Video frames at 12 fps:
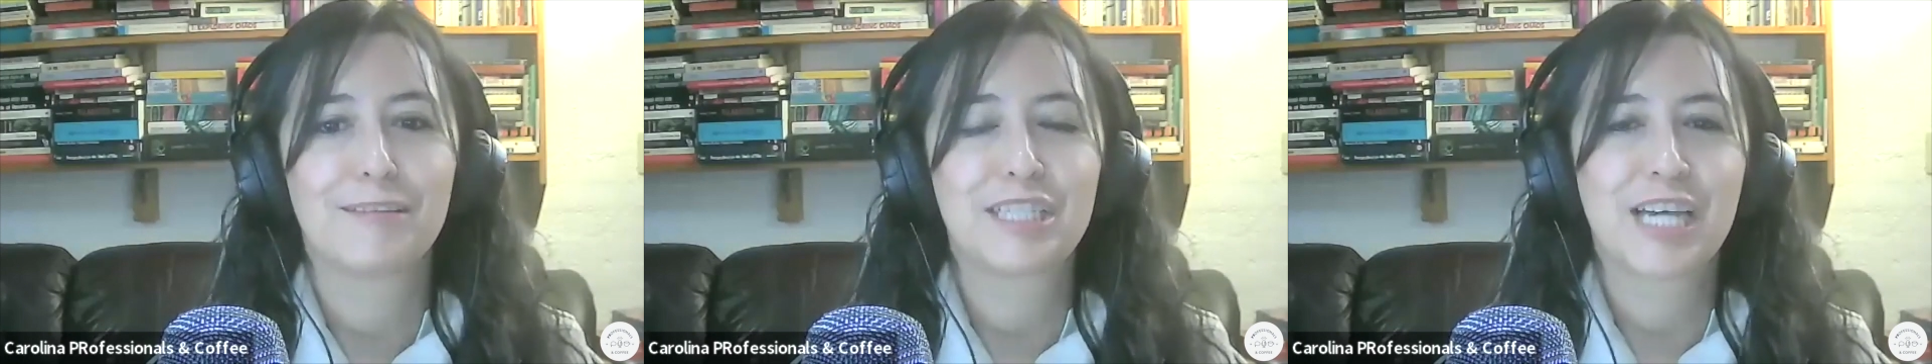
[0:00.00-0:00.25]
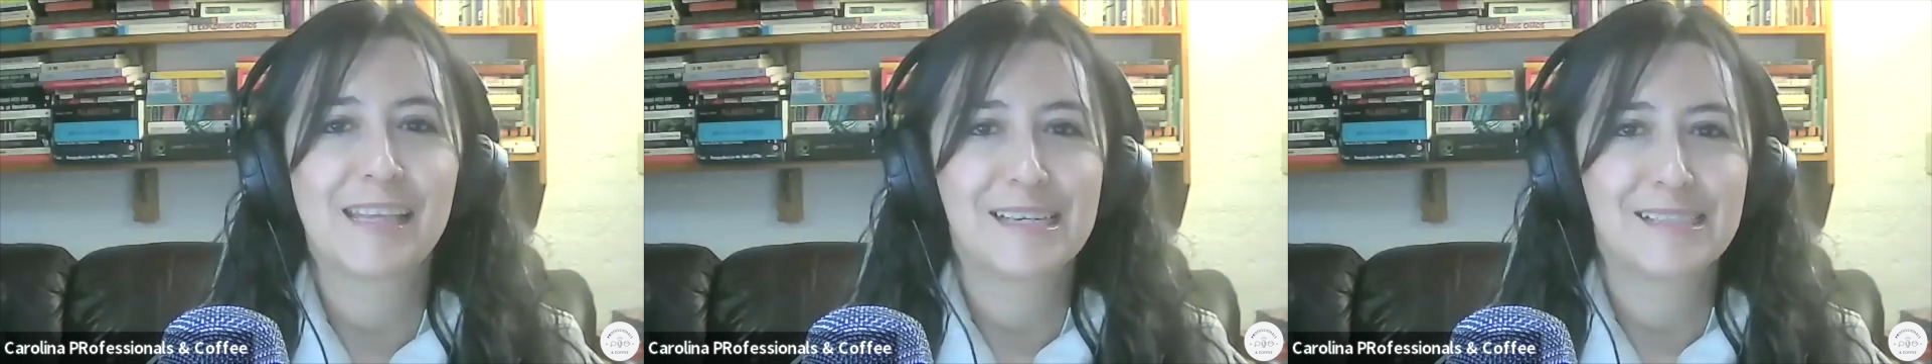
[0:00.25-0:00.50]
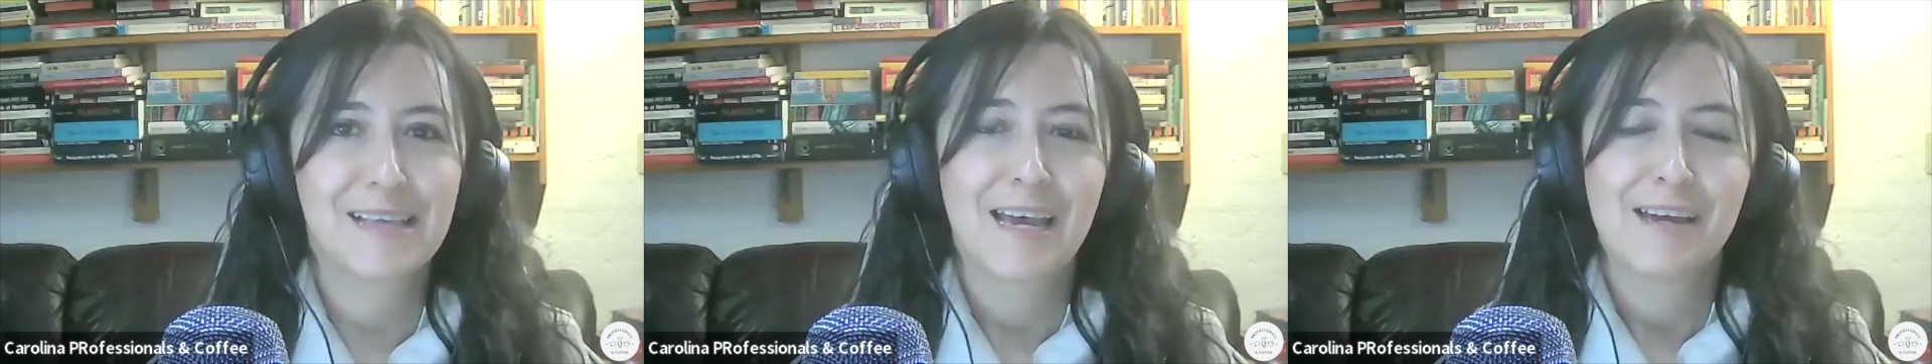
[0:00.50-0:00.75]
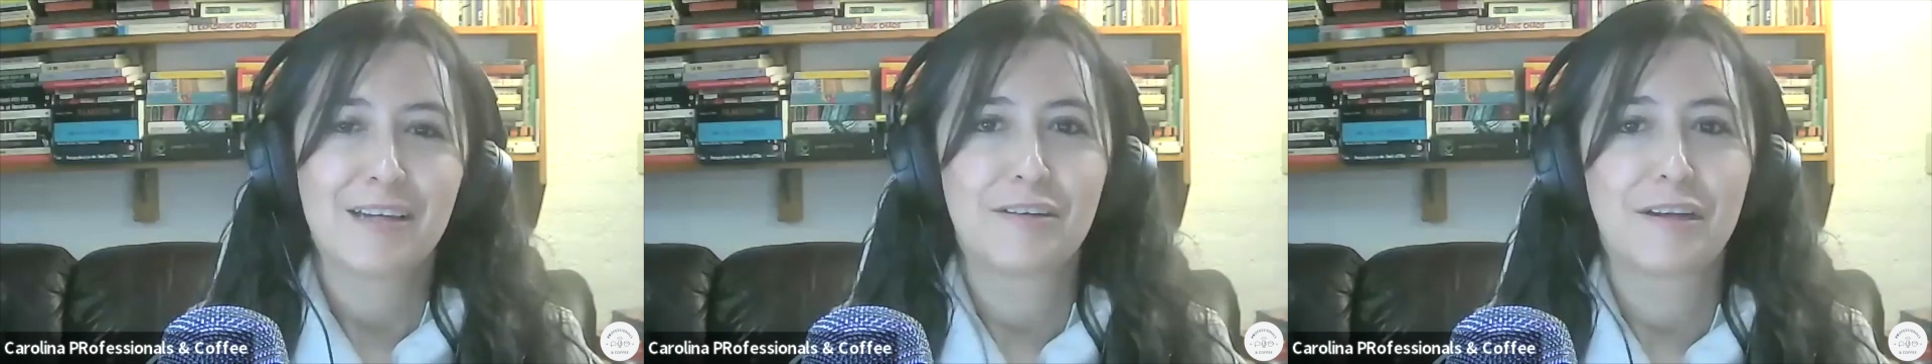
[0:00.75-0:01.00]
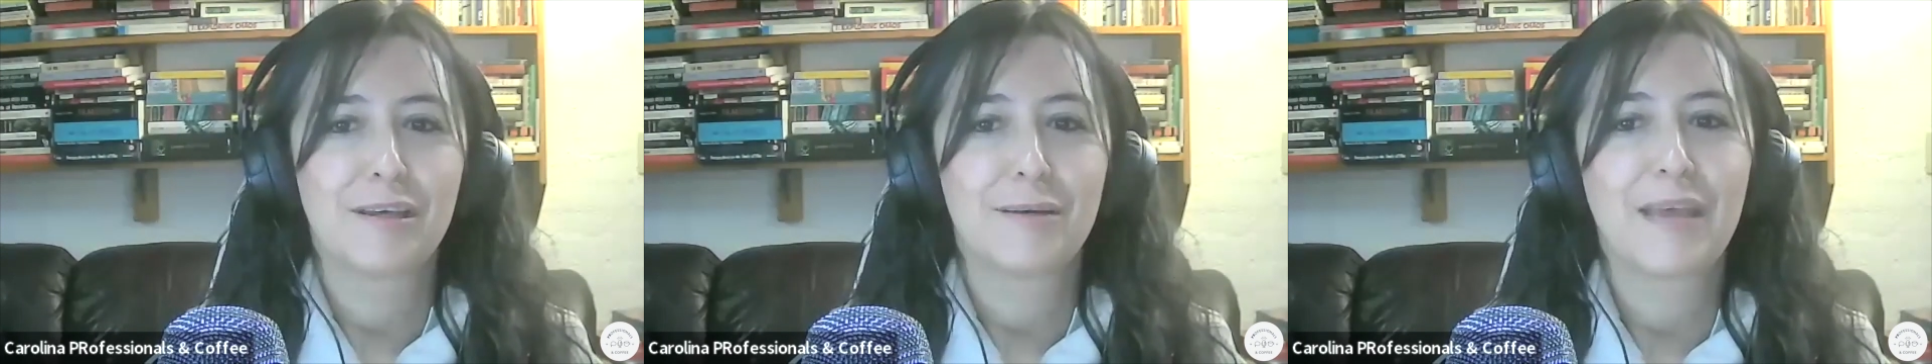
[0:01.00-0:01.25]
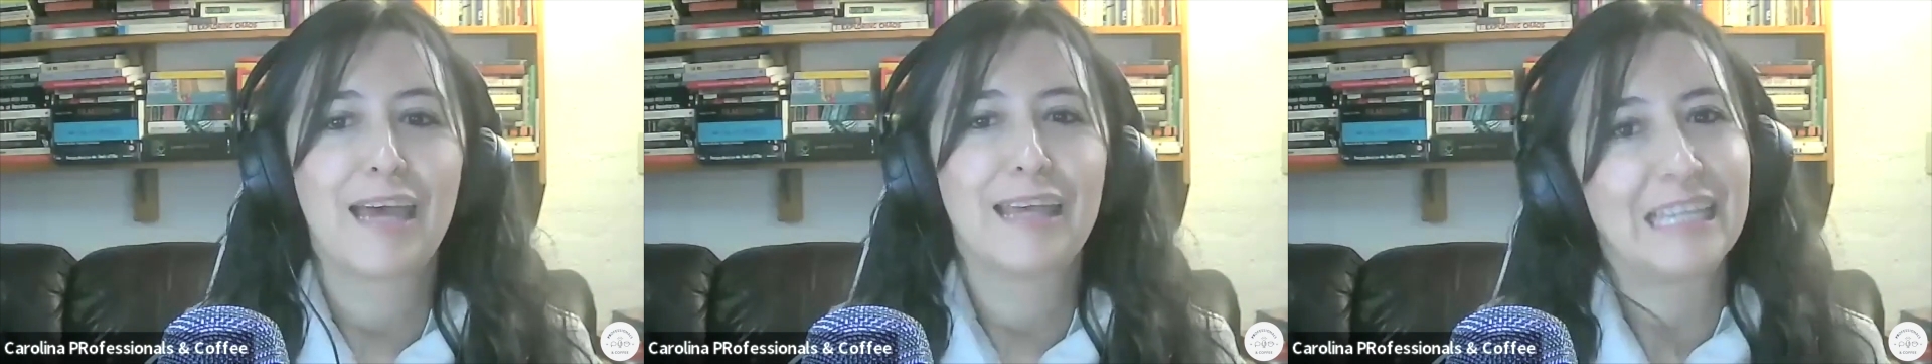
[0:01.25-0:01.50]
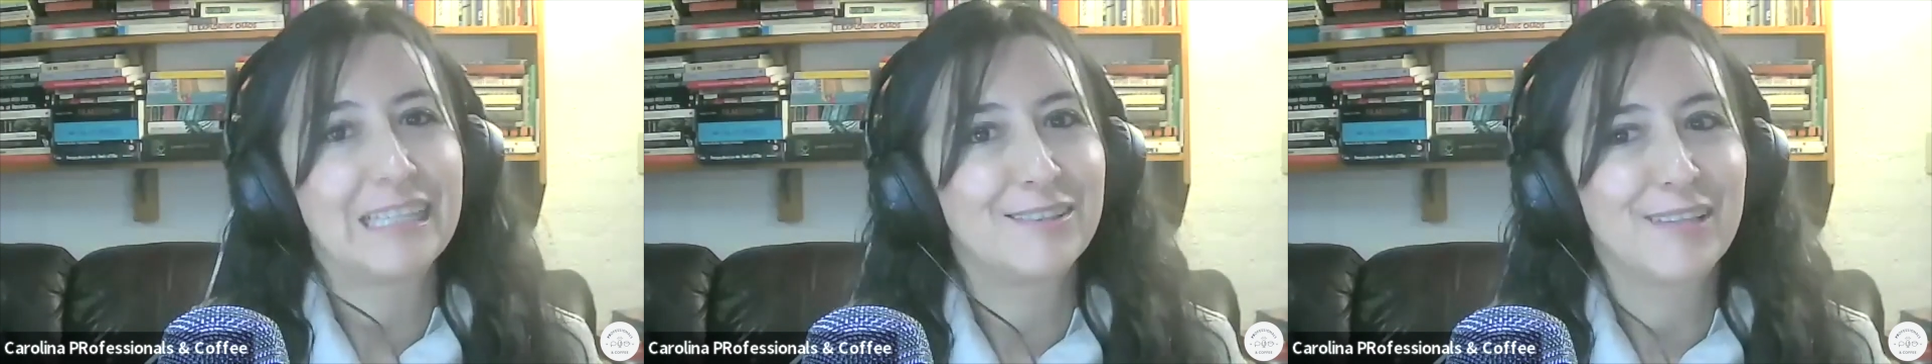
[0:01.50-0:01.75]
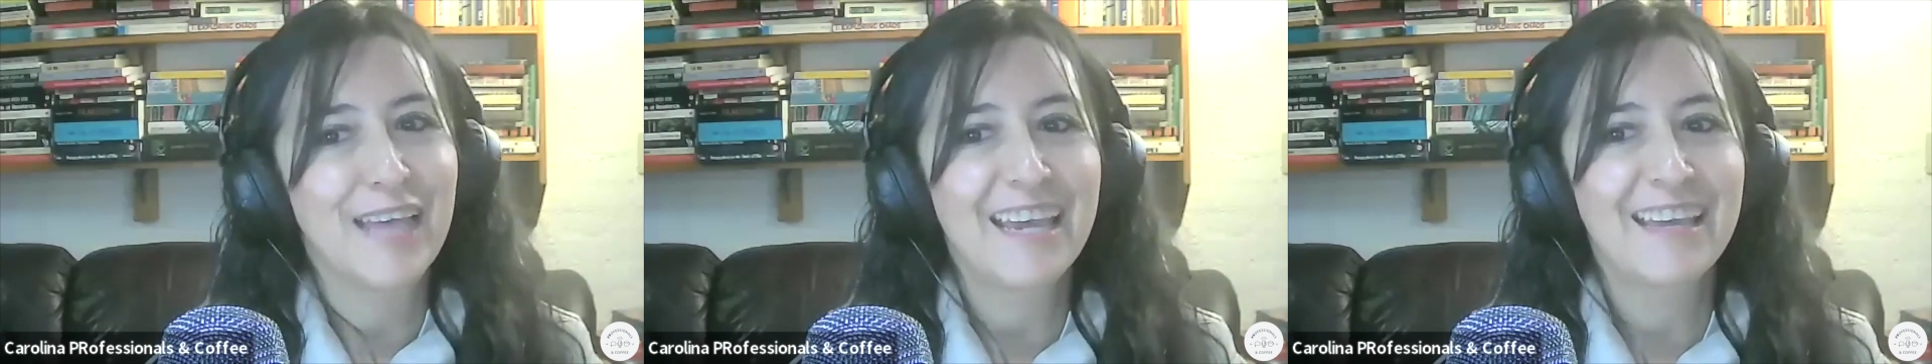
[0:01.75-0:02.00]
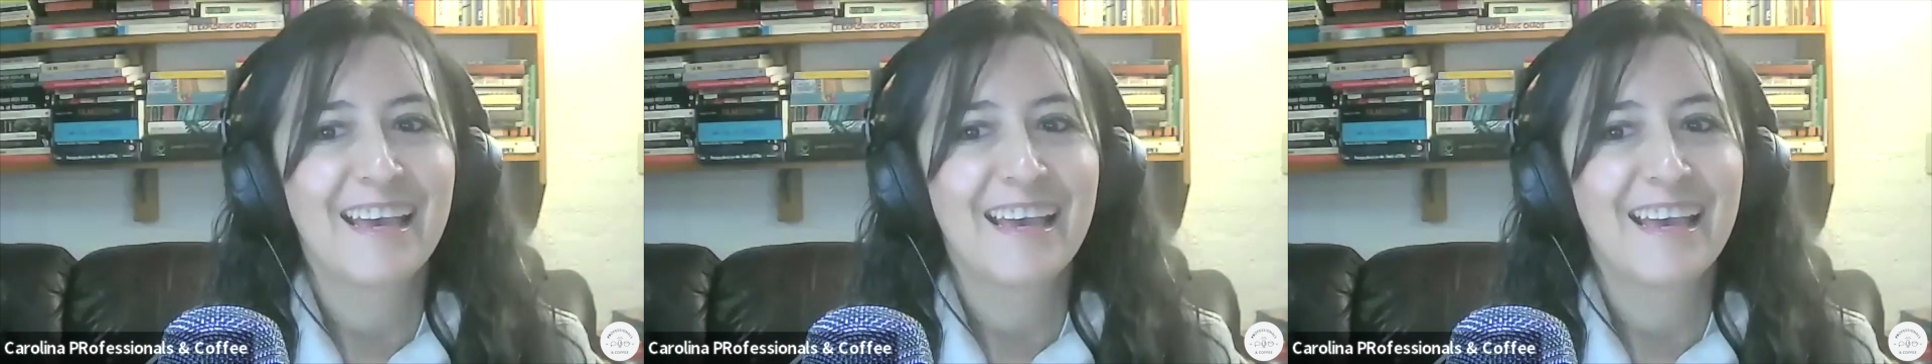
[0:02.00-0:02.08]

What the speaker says: chat as Freedom did today.